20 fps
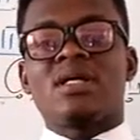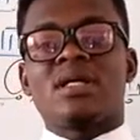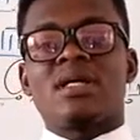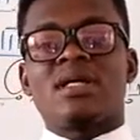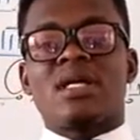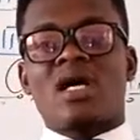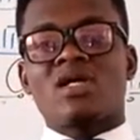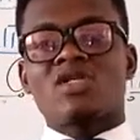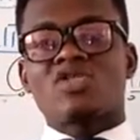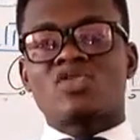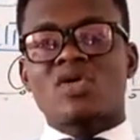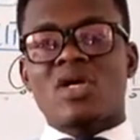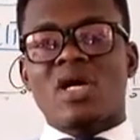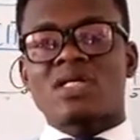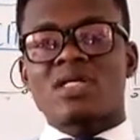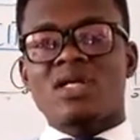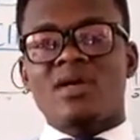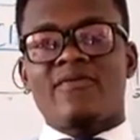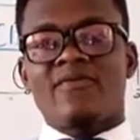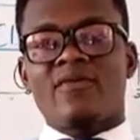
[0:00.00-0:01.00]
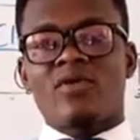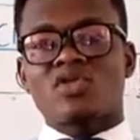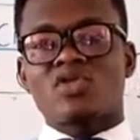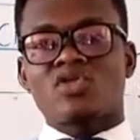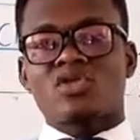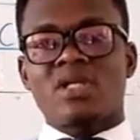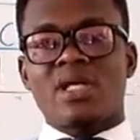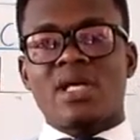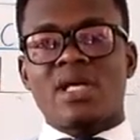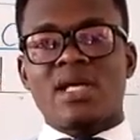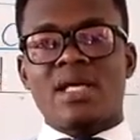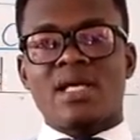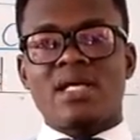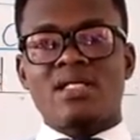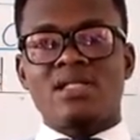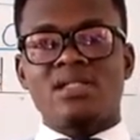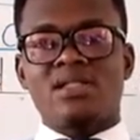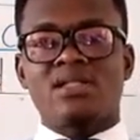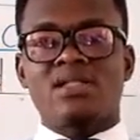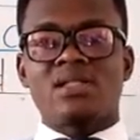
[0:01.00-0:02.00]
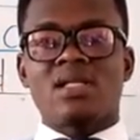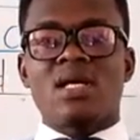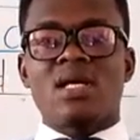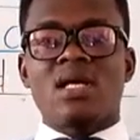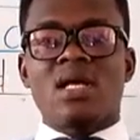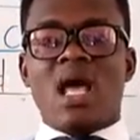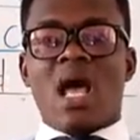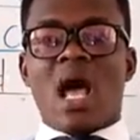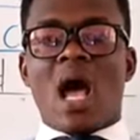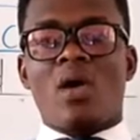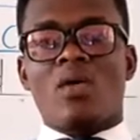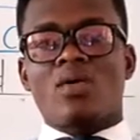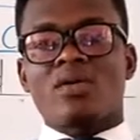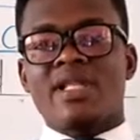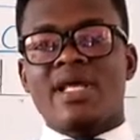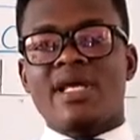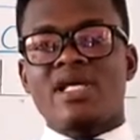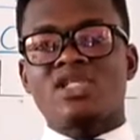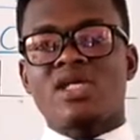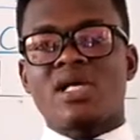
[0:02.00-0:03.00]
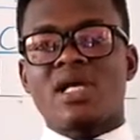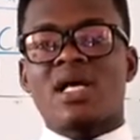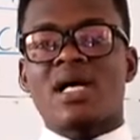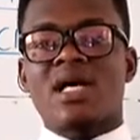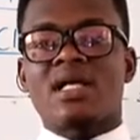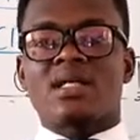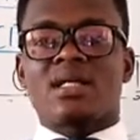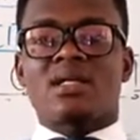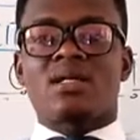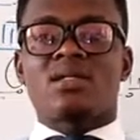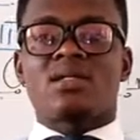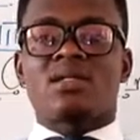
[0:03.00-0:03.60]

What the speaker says: And our strand for today is our nation Ghana.